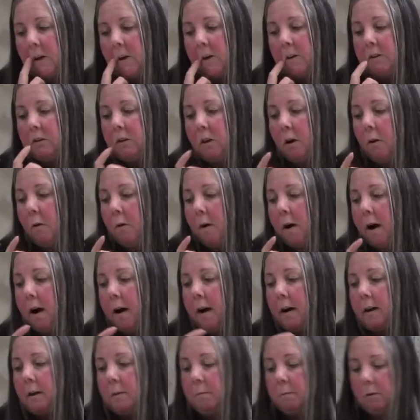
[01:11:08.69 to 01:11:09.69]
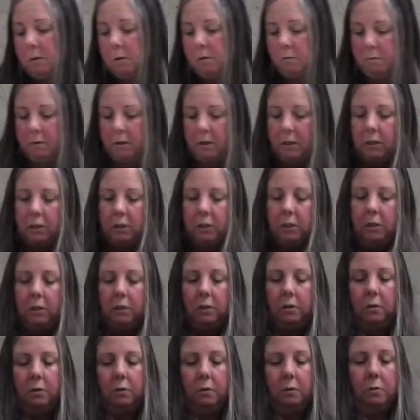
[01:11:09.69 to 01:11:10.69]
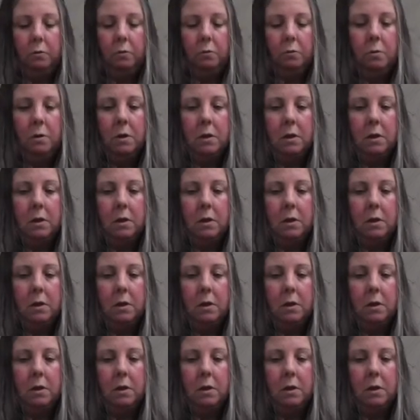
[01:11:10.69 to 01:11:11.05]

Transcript: So I'm going to